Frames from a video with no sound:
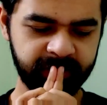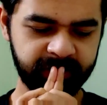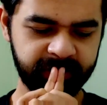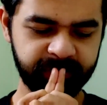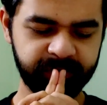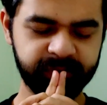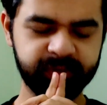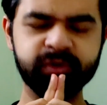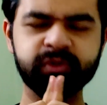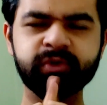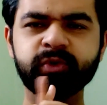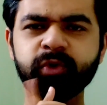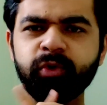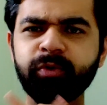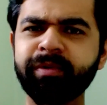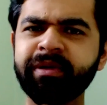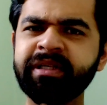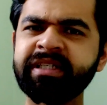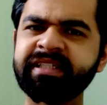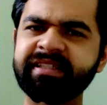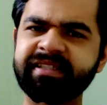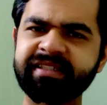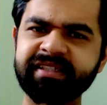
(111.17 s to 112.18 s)
there were so
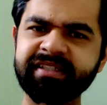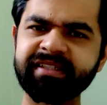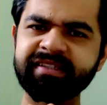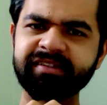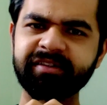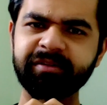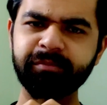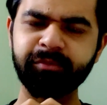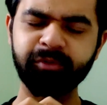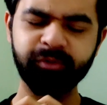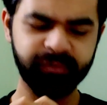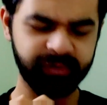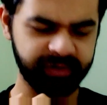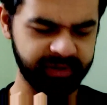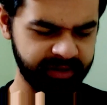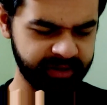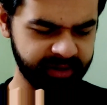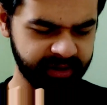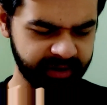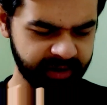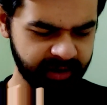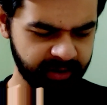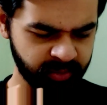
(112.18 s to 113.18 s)
many scenes in the movie,
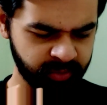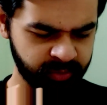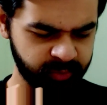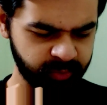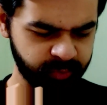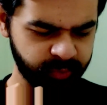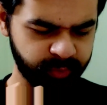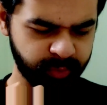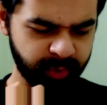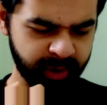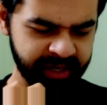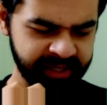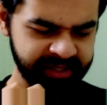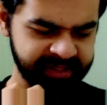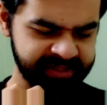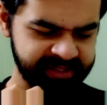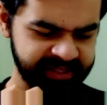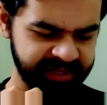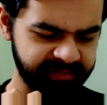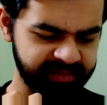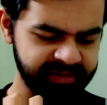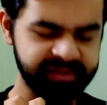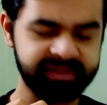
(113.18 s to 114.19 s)
around
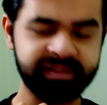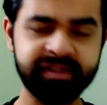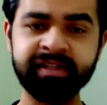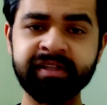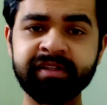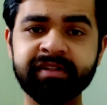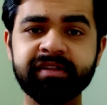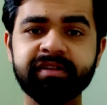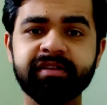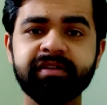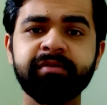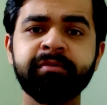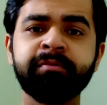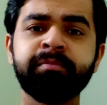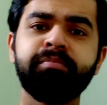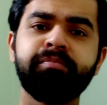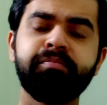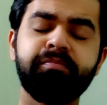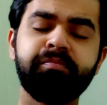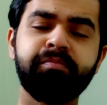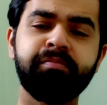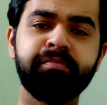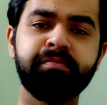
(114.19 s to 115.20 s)
227 scenes in the
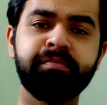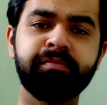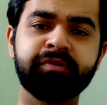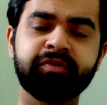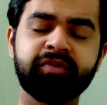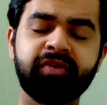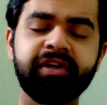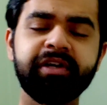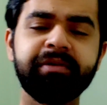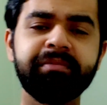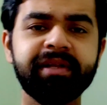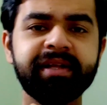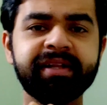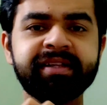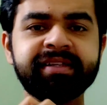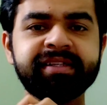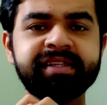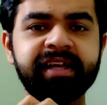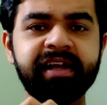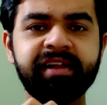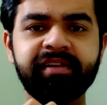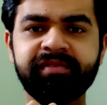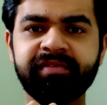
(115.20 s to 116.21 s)
screenplay
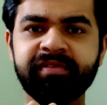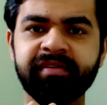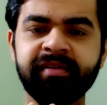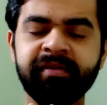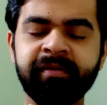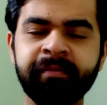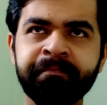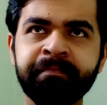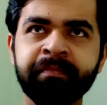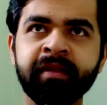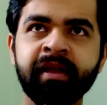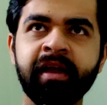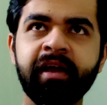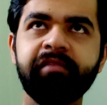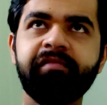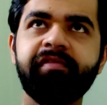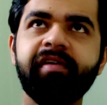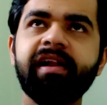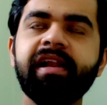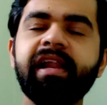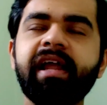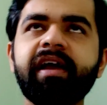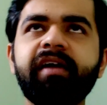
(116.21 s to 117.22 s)
itself. It
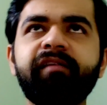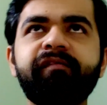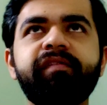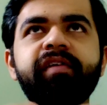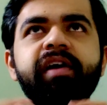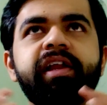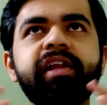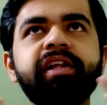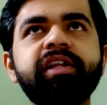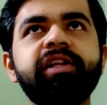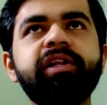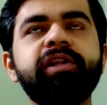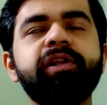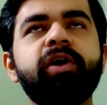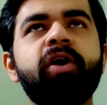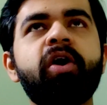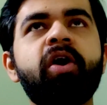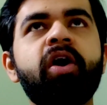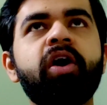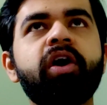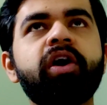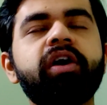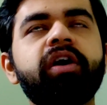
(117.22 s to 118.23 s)
felt like a very
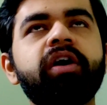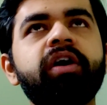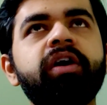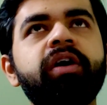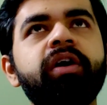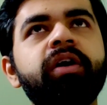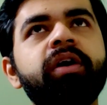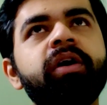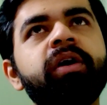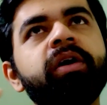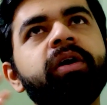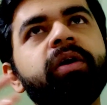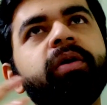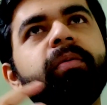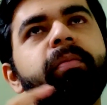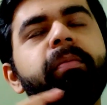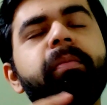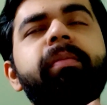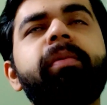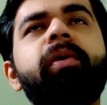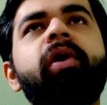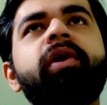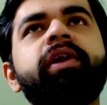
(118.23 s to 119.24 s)
long
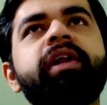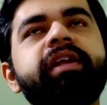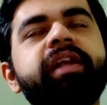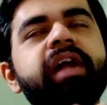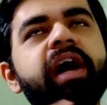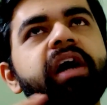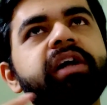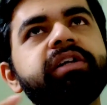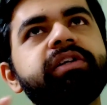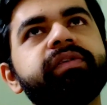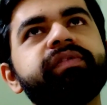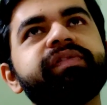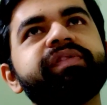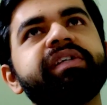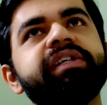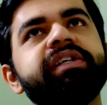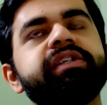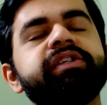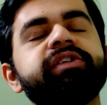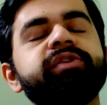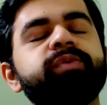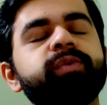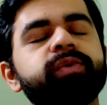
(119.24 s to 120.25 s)
montage of
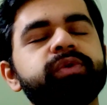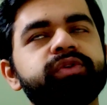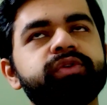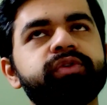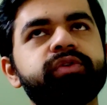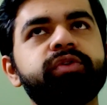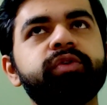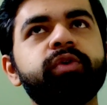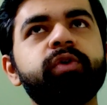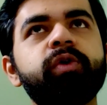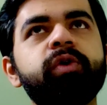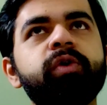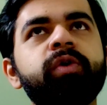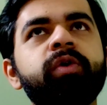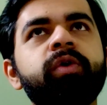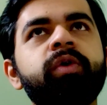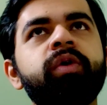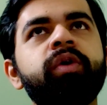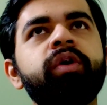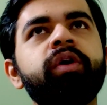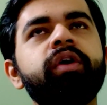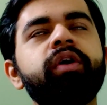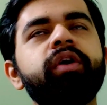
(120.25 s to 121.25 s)
scenes. It was
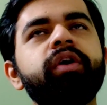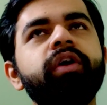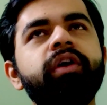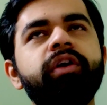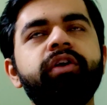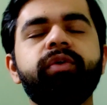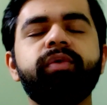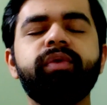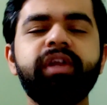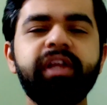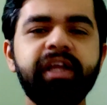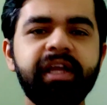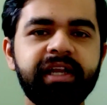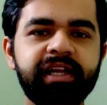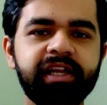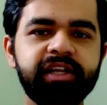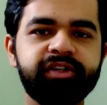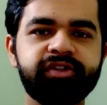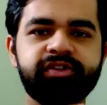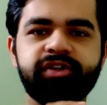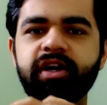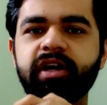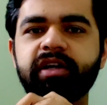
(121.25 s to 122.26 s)
so uniquely
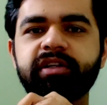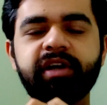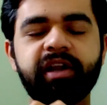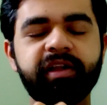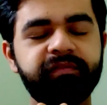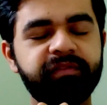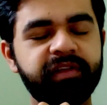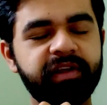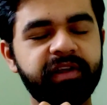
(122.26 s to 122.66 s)
structured. I've